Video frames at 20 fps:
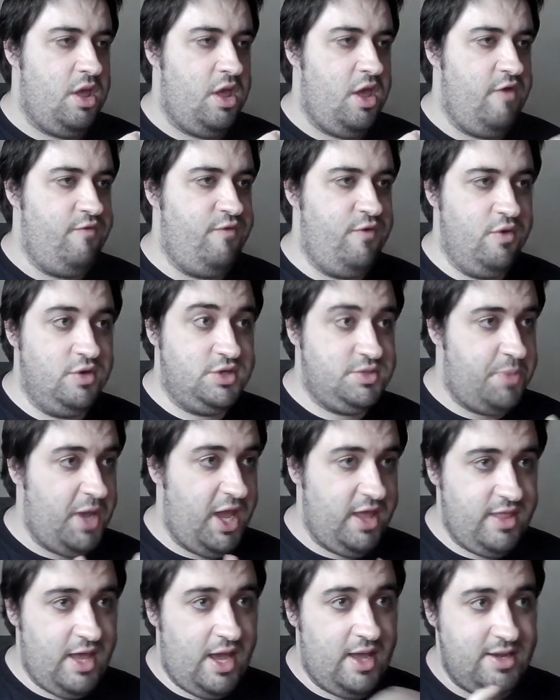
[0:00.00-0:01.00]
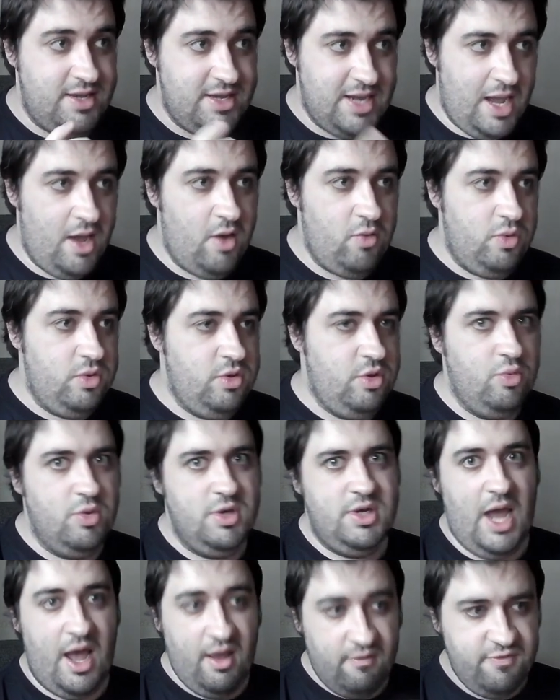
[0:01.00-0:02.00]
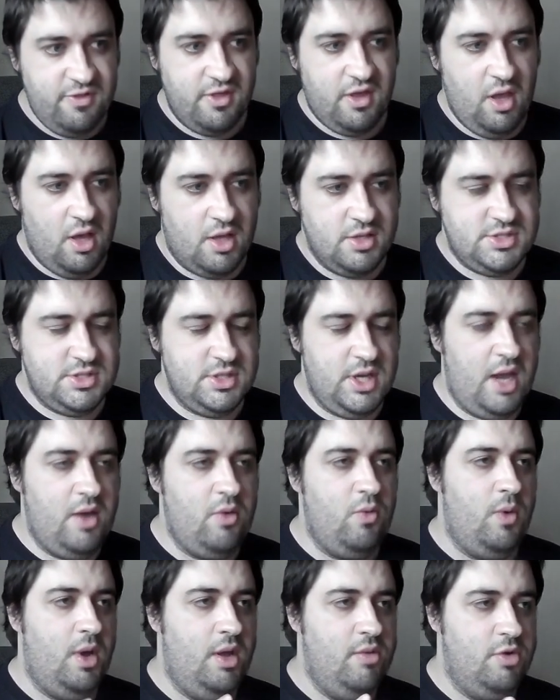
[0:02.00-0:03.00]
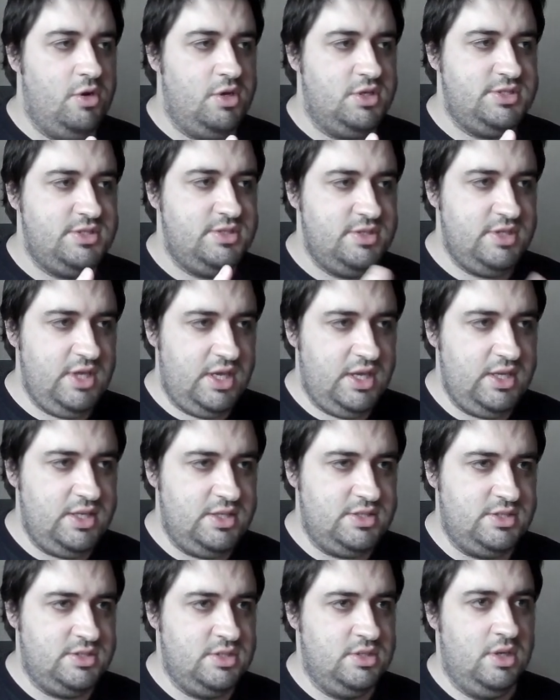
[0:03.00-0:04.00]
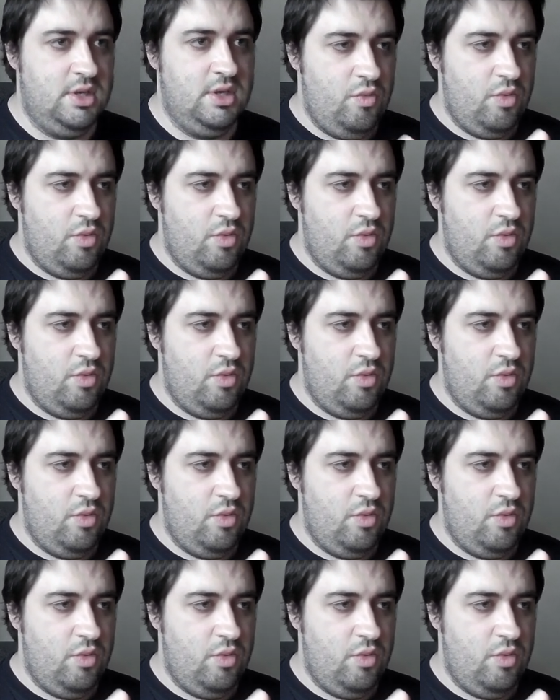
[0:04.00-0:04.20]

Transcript: if you were to pay that now, you would have the cards now, whereas these